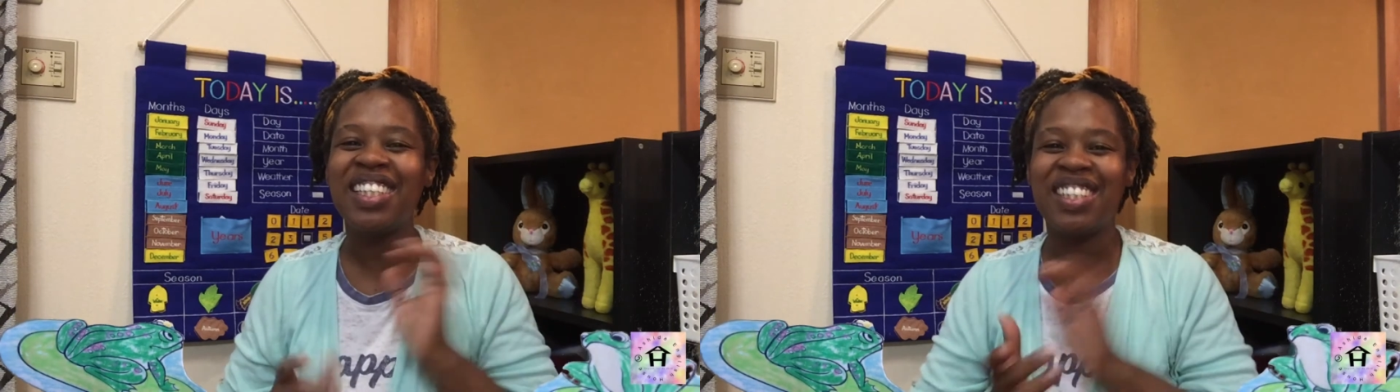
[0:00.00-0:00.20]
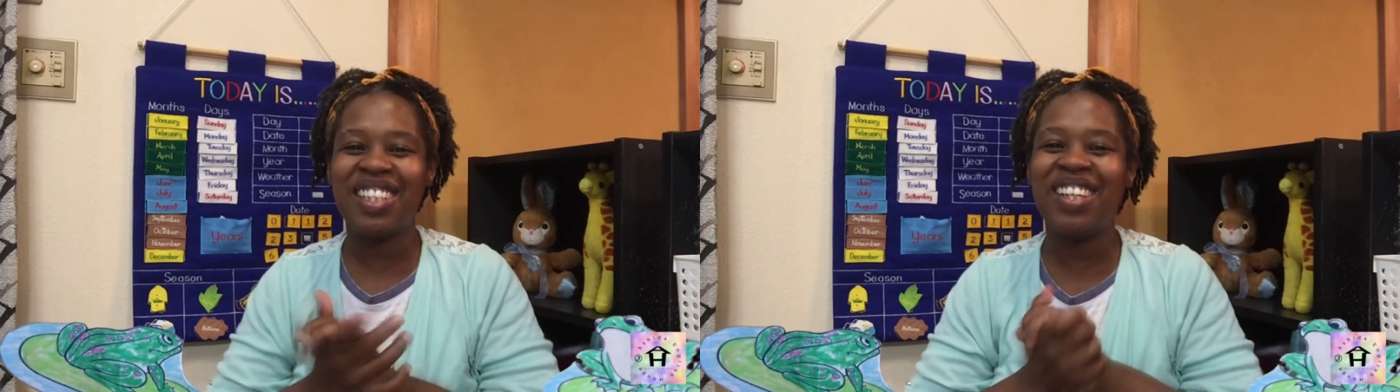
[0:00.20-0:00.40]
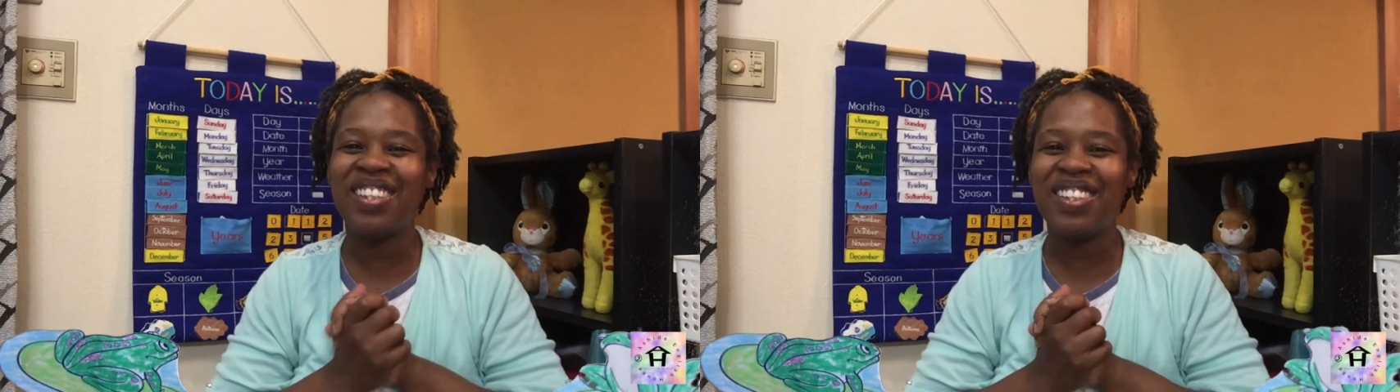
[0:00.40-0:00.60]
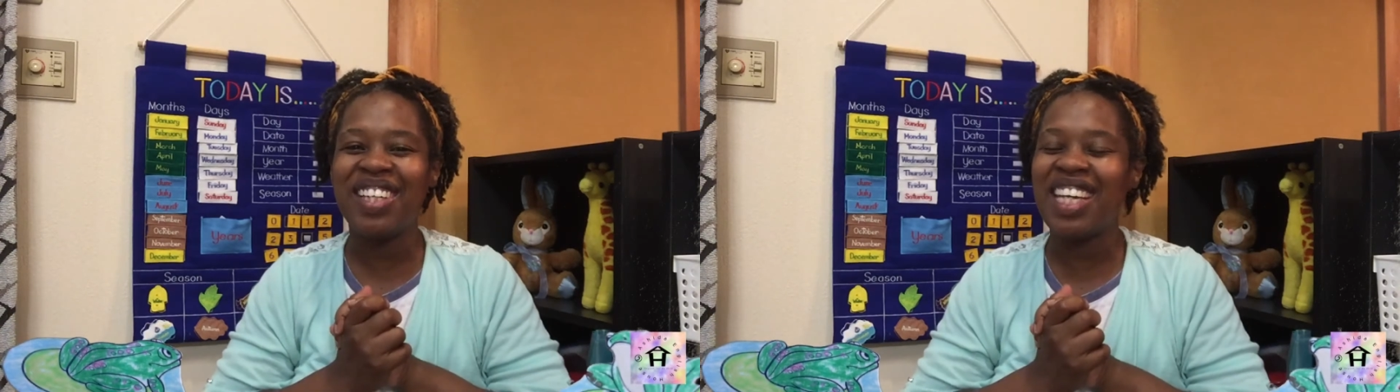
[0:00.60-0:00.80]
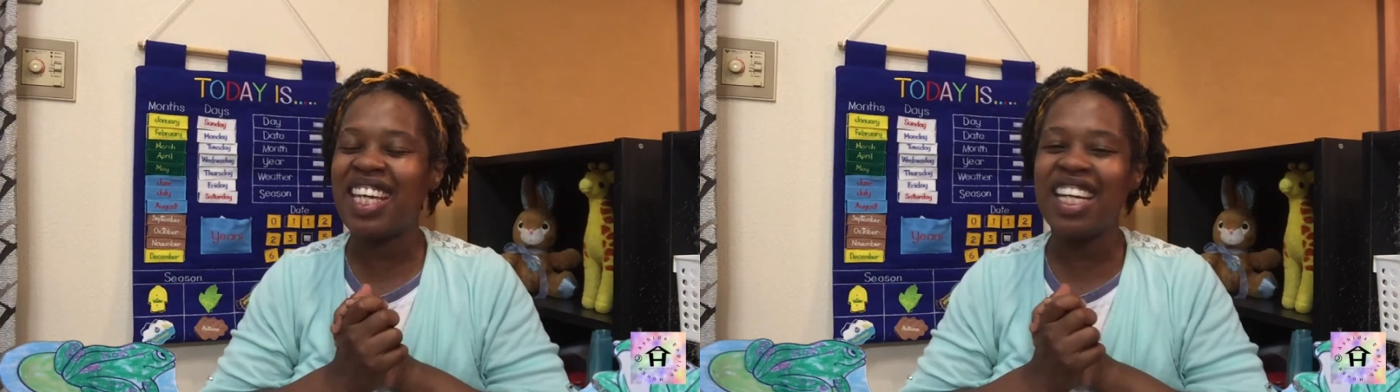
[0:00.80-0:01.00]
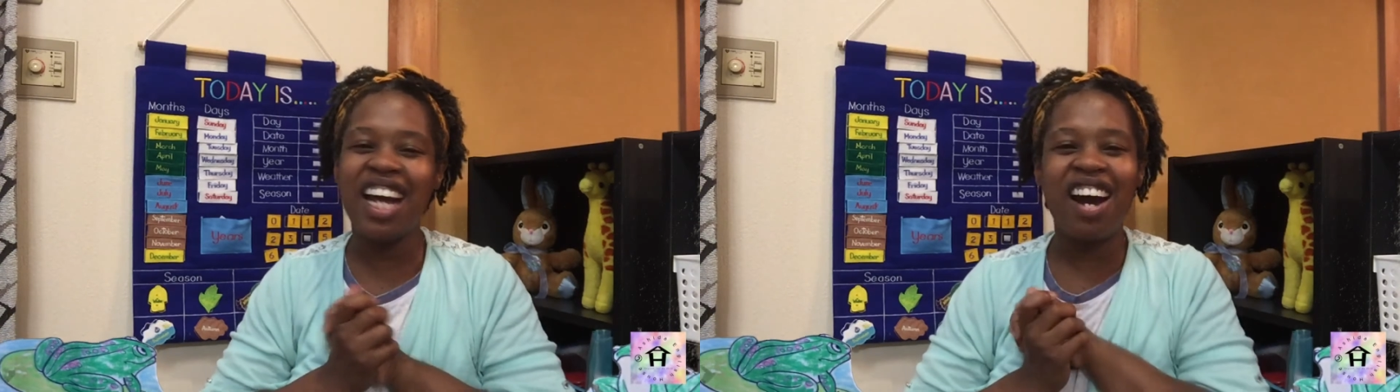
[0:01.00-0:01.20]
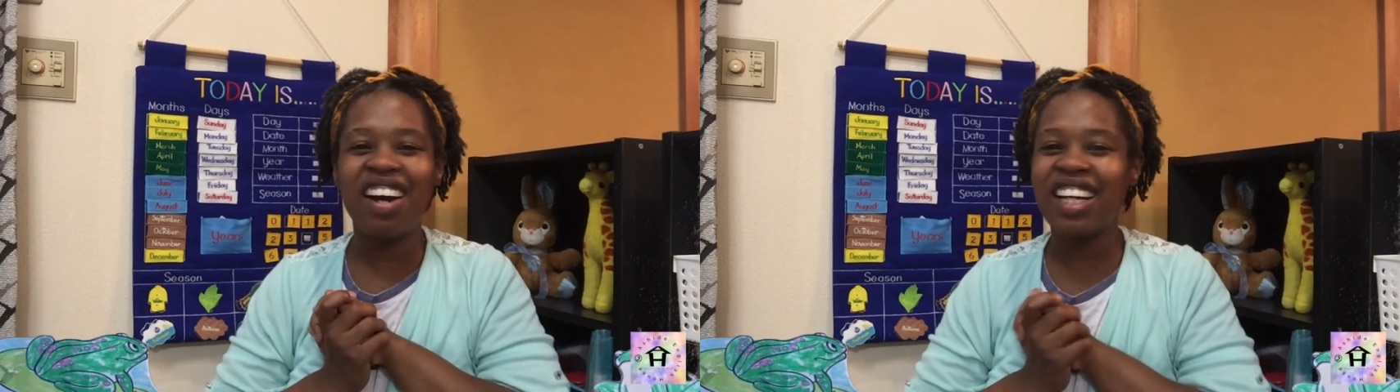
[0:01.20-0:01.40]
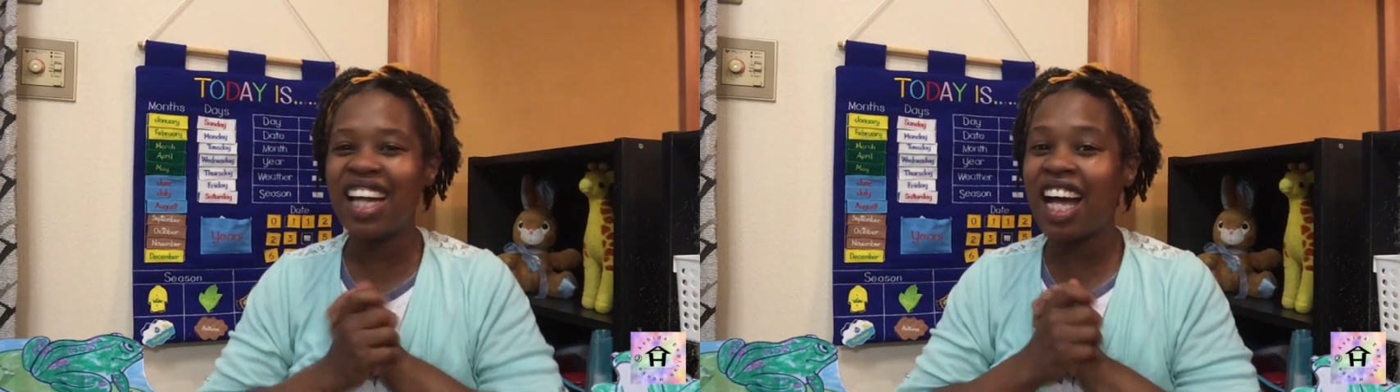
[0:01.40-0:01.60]
So in
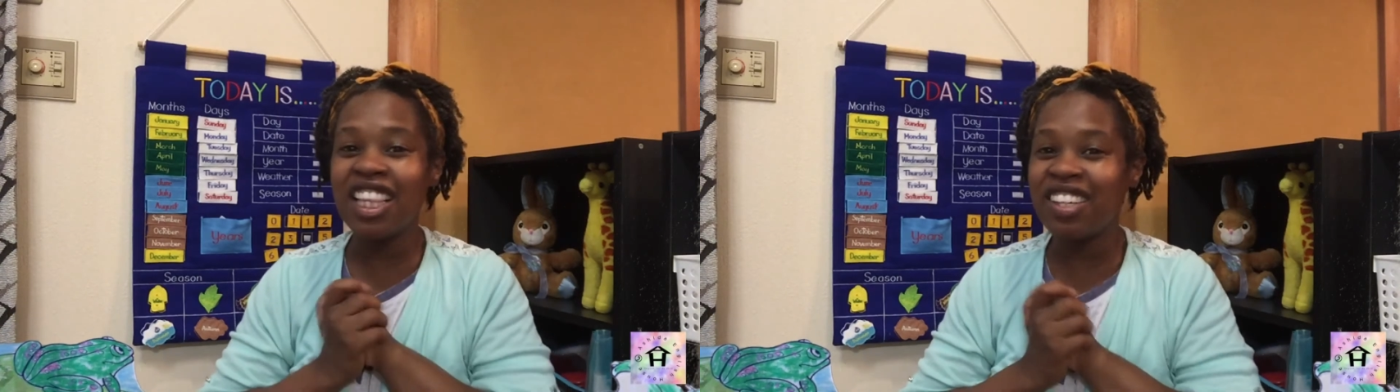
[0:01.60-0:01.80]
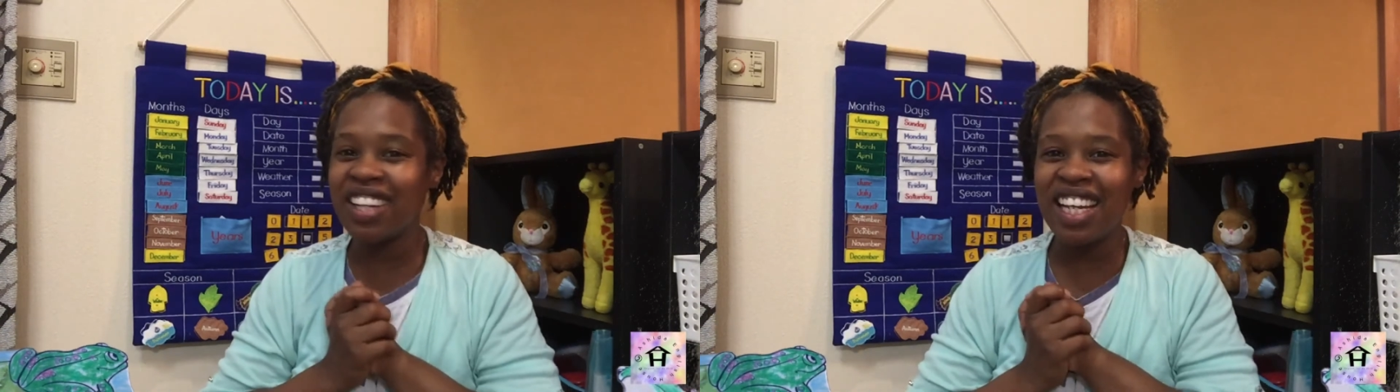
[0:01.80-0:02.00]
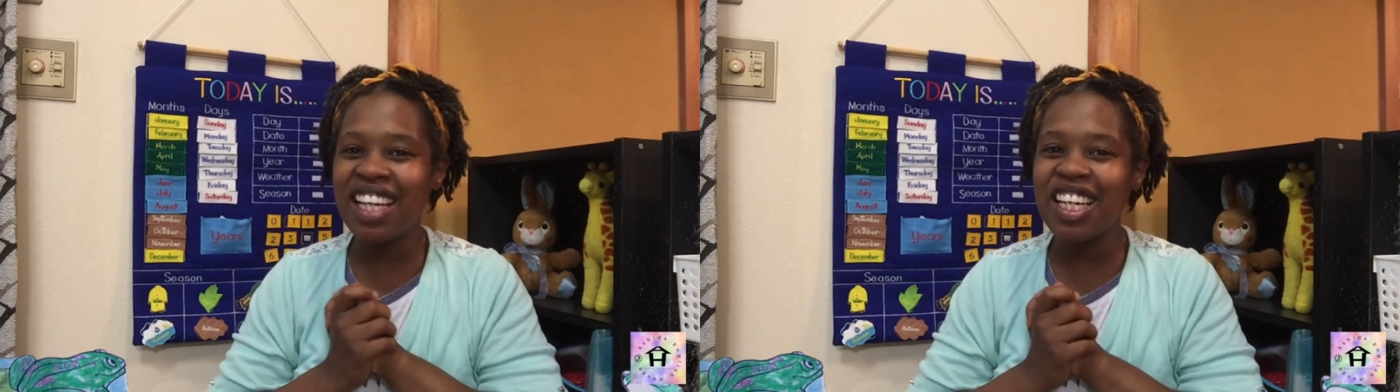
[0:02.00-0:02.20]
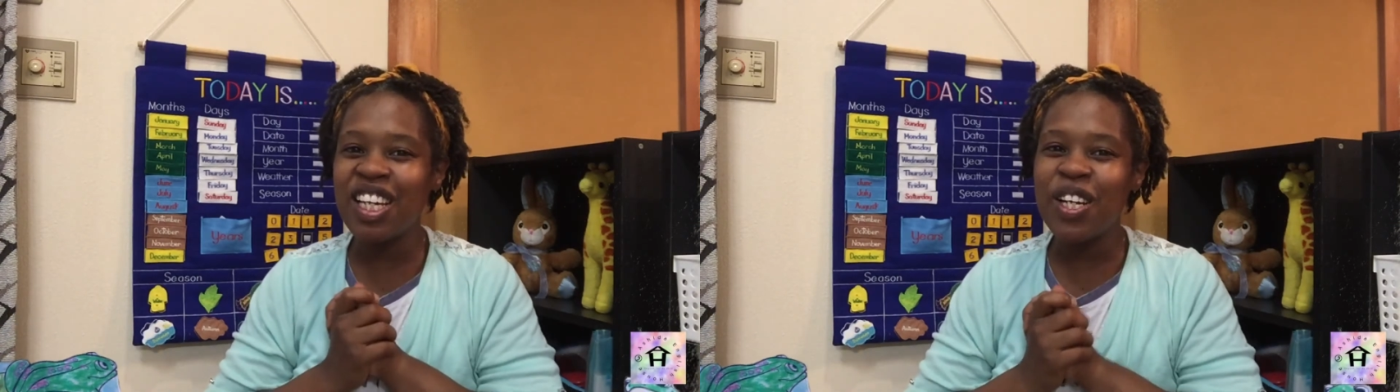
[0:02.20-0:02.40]
our coloring,